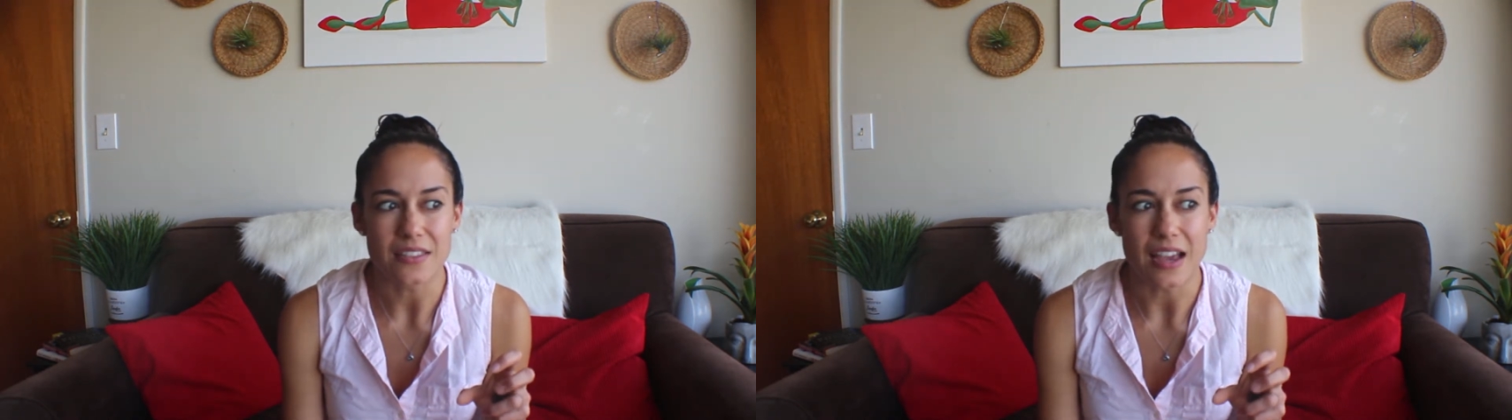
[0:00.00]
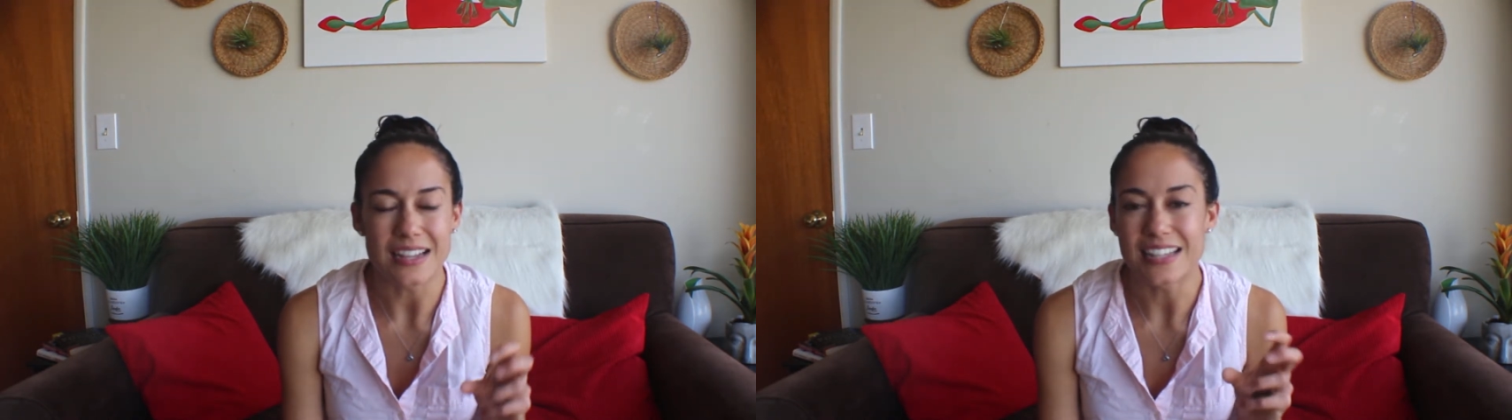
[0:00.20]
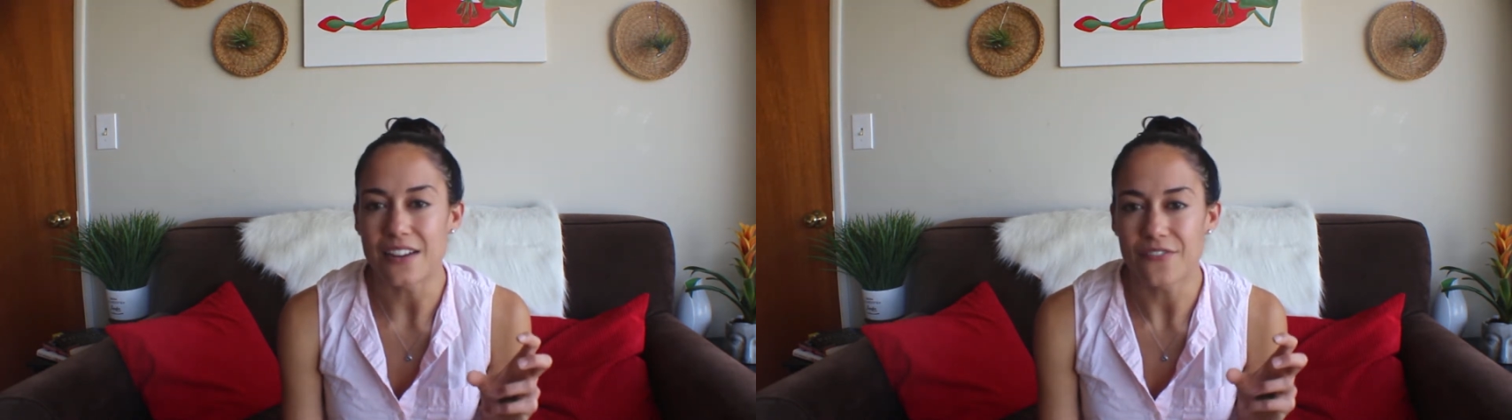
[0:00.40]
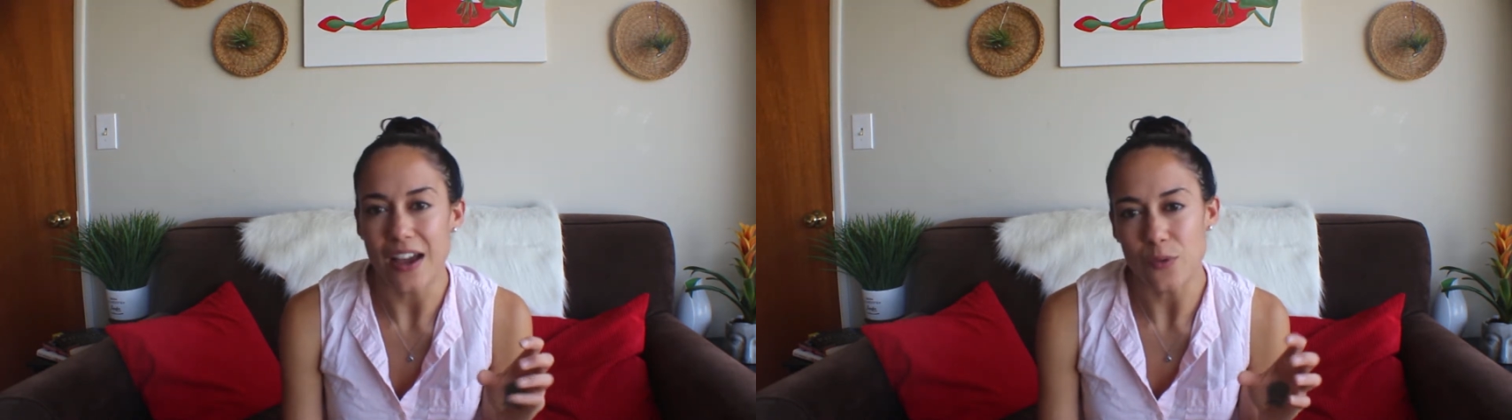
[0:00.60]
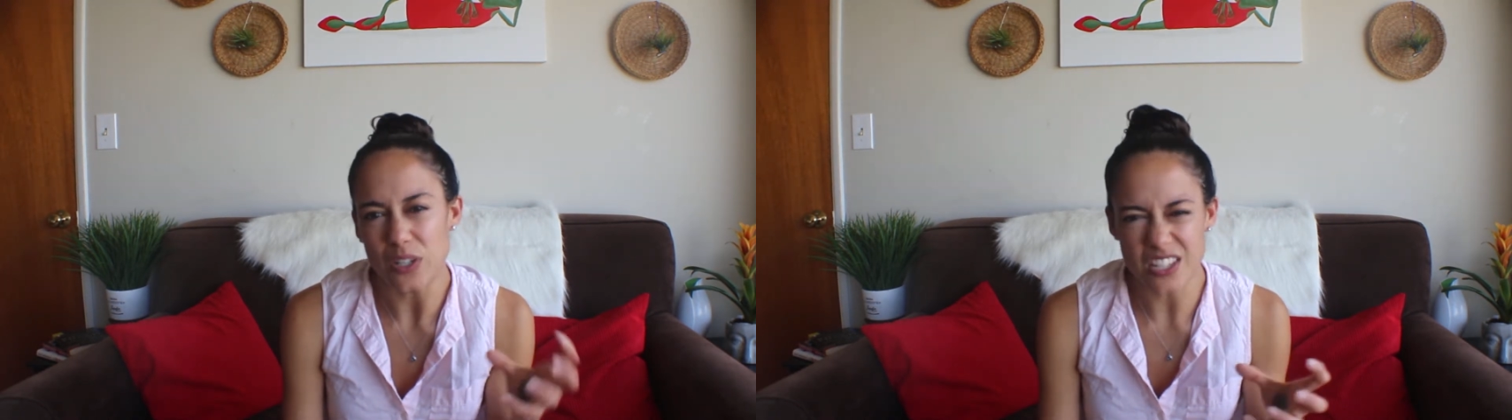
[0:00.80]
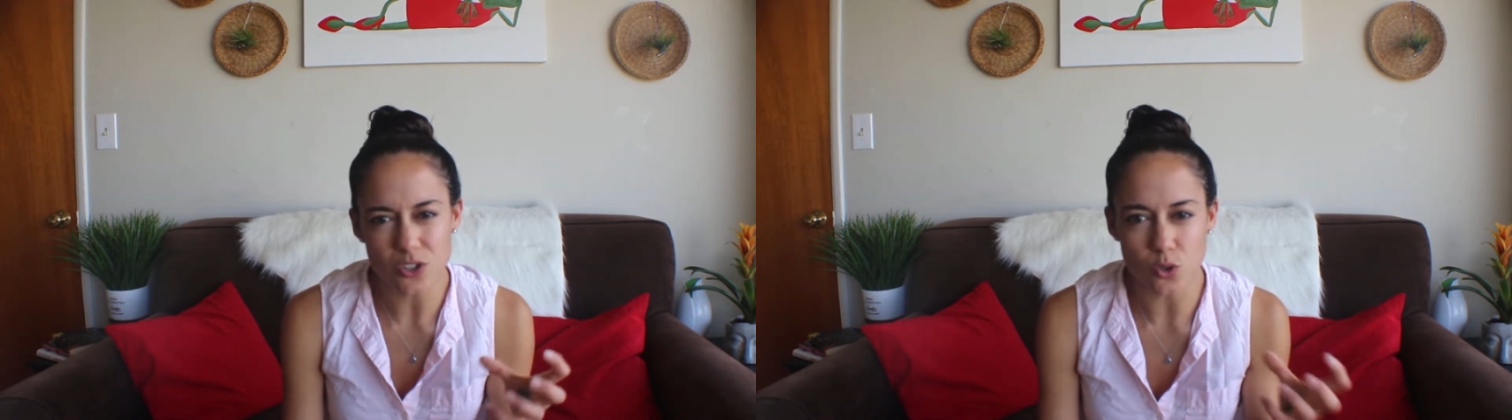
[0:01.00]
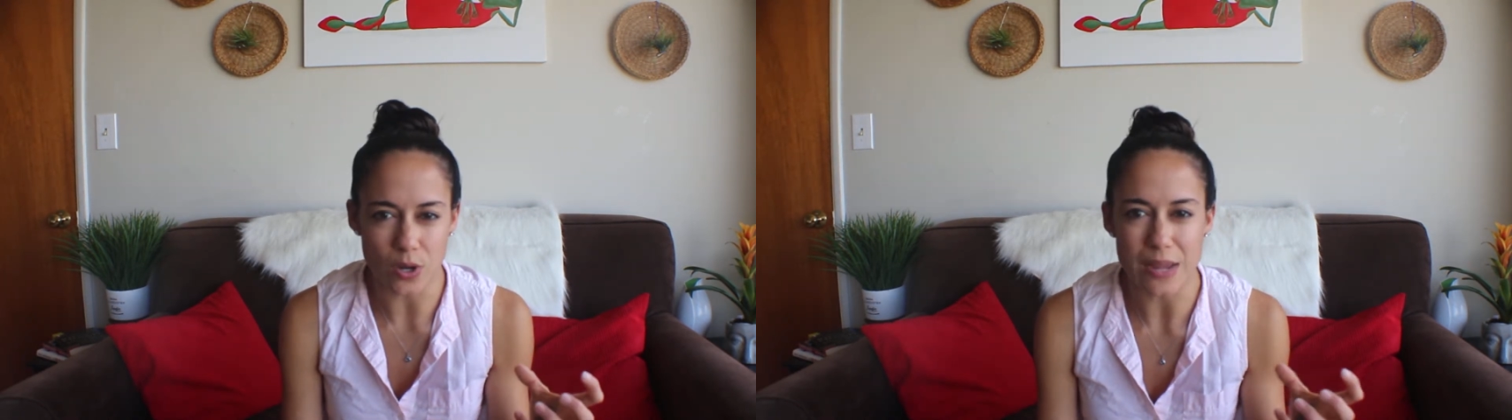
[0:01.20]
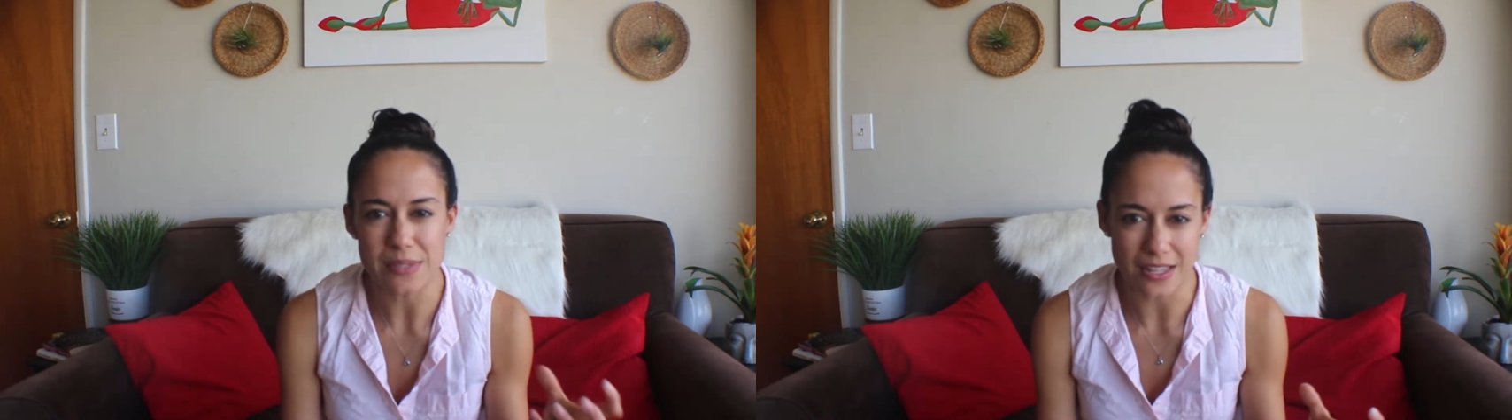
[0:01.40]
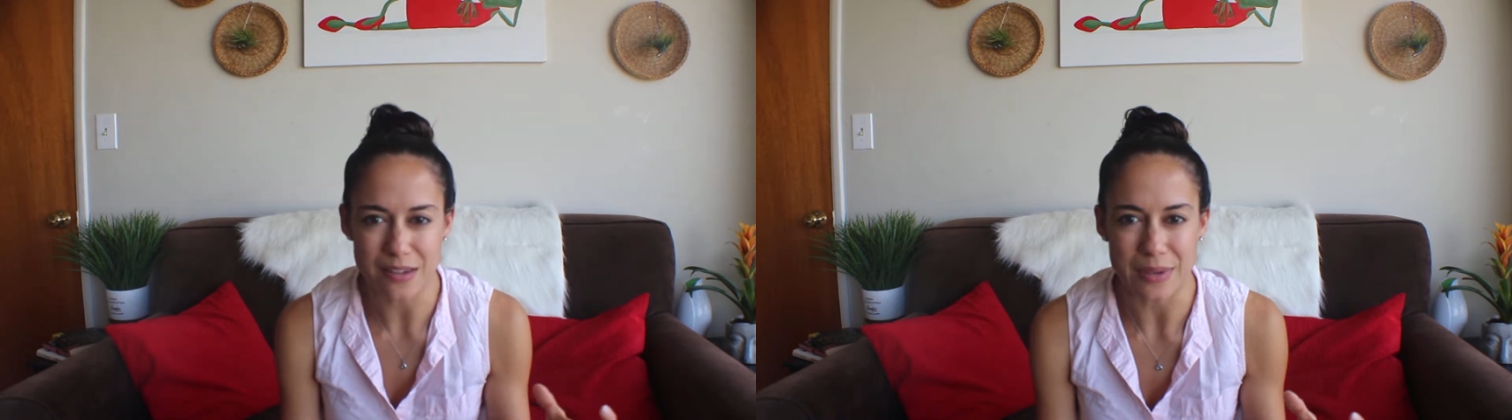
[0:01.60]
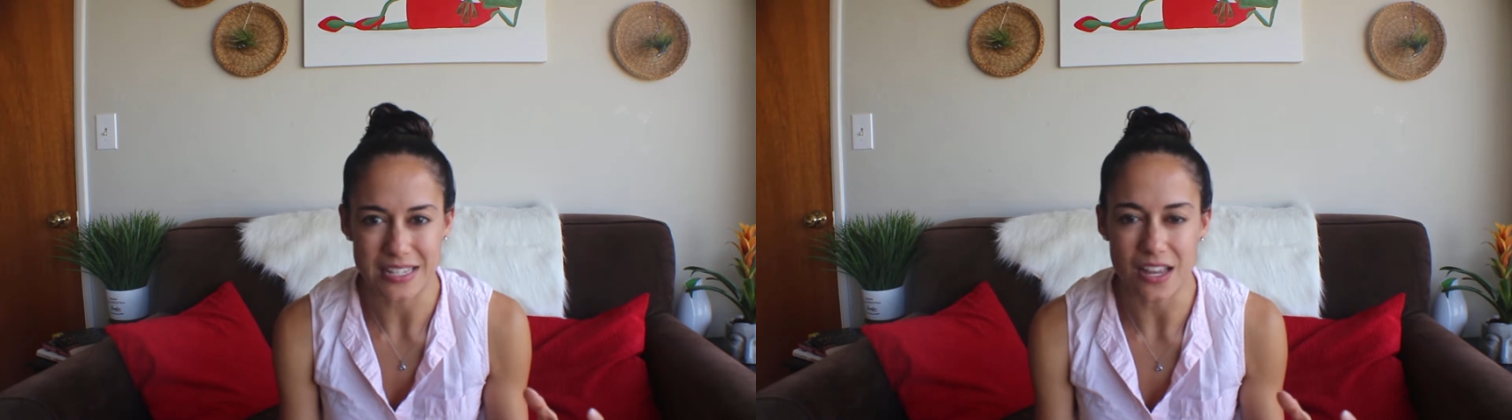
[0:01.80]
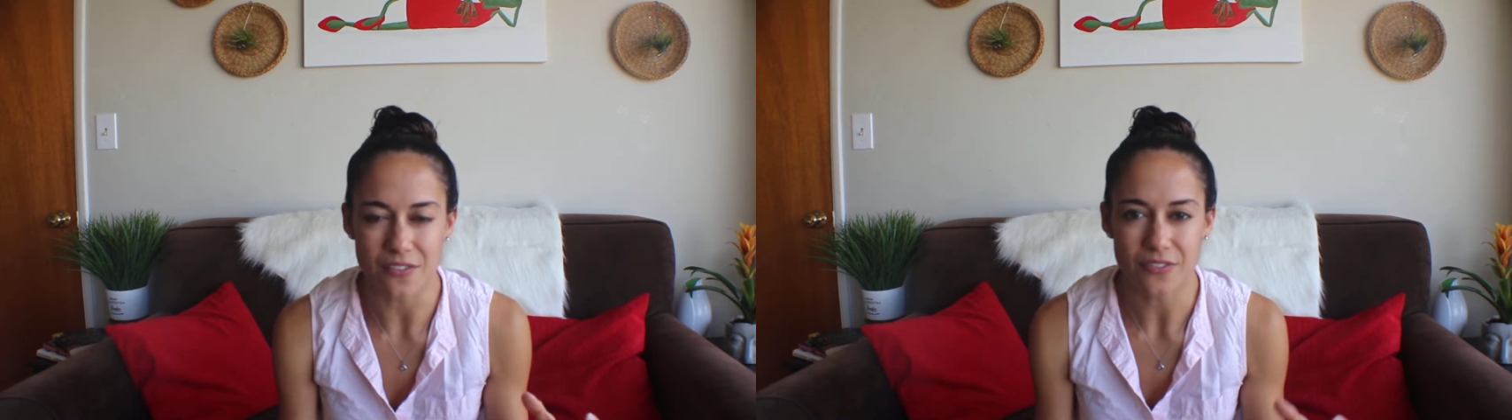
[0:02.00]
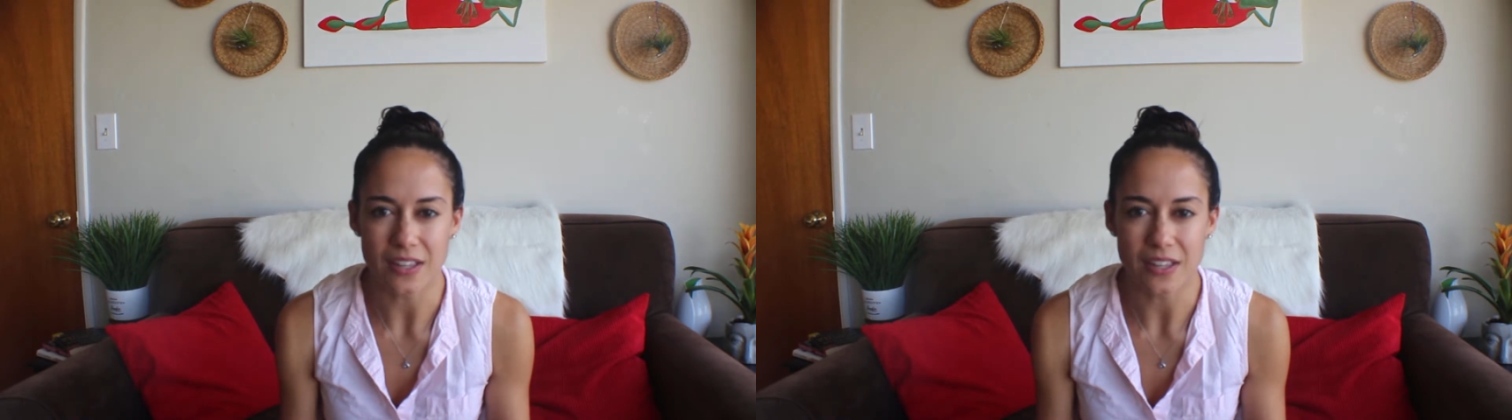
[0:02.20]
identify, what's the story I'm telling myself,